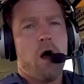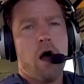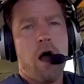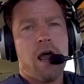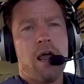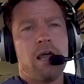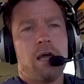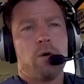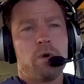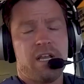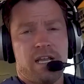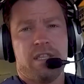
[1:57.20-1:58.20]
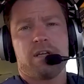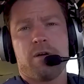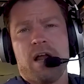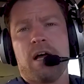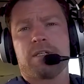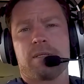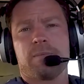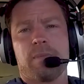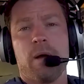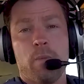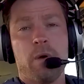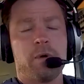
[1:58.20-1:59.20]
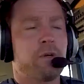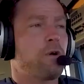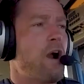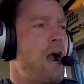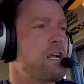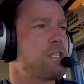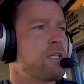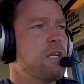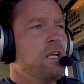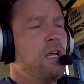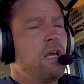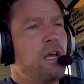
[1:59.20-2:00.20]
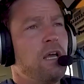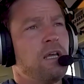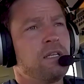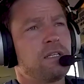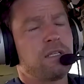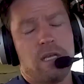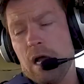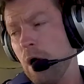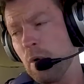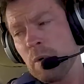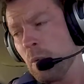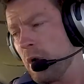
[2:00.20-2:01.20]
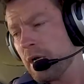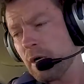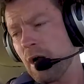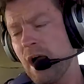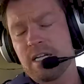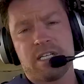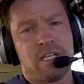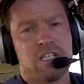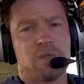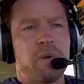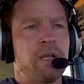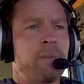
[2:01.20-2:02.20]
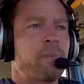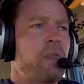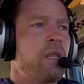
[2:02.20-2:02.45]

I would hit the ground and we would crash. And I wouldn't want to crash in a spin.